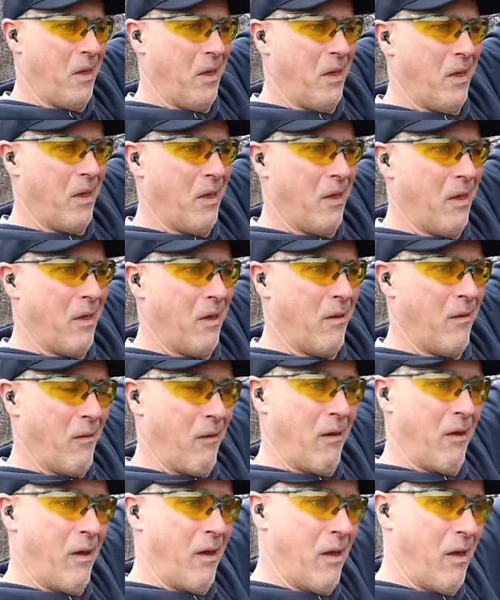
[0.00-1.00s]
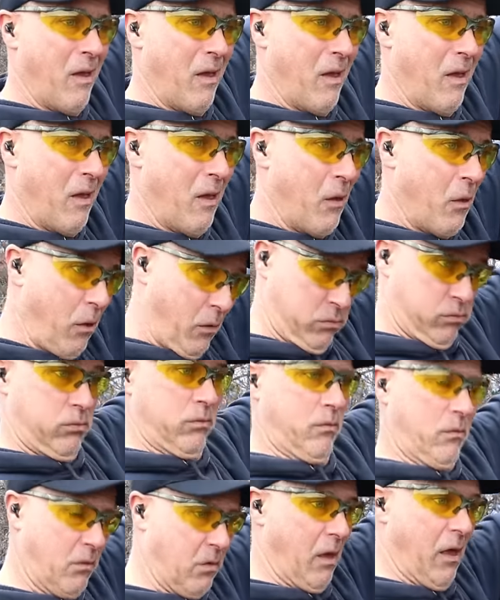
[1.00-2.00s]

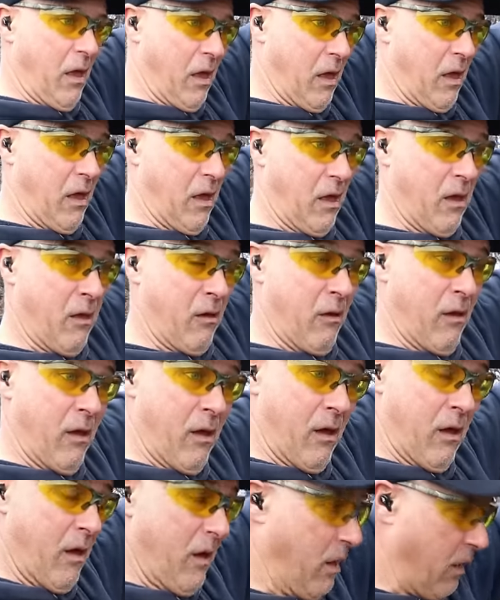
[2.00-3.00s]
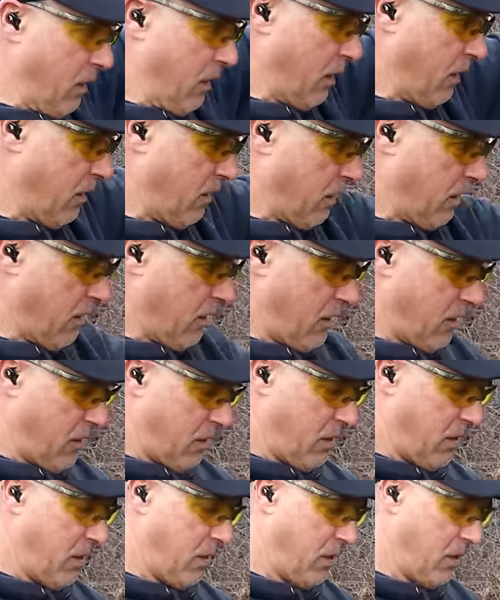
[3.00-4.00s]

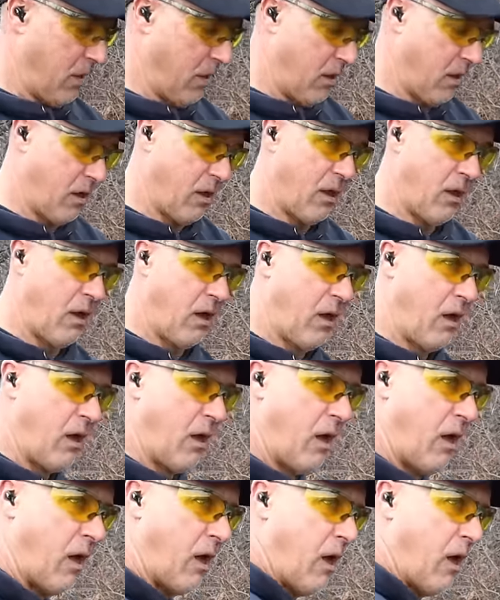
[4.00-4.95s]
Nobody speaks.